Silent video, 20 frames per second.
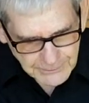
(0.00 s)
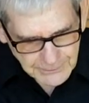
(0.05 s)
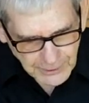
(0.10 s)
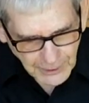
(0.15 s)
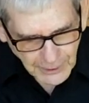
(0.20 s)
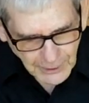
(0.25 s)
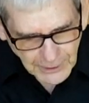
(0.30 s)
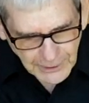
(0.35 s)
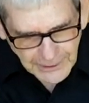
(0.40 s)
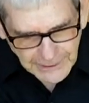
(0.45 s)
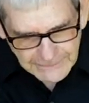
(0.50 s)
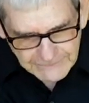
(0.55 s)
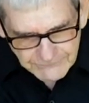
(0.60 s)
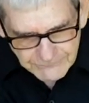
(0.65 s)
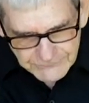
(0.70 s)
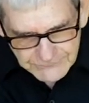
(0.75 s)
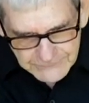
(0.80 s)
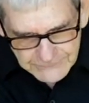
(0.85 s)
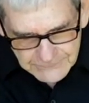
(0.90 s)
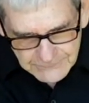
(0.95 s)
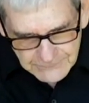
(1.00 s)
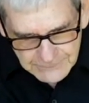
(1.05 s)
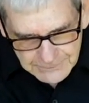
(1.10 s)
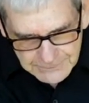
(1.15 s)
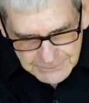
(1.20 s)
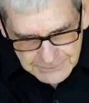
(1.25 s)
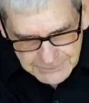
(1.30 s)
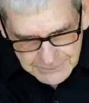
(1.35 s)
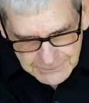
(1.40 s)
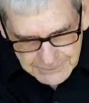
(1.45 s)
All right,
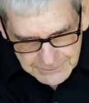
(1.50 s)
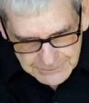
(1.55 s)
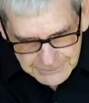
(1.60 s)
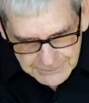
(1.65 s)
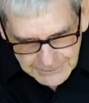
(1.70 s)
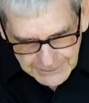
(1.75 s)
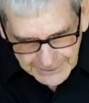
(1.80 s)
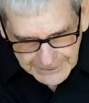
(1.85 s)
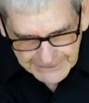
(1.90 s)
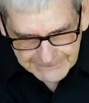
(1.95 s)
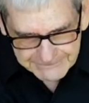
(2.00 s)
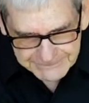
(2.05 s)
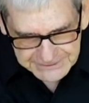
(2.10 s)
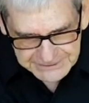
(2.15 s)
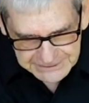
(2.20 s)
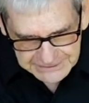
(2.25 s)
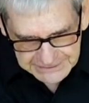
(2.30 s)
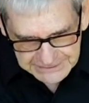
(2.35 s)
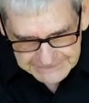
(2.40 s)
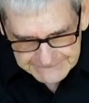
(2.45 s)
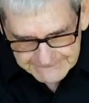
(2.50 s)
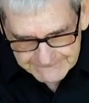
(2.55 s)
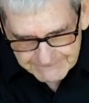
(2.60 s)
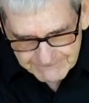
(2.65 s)
I'm peeing.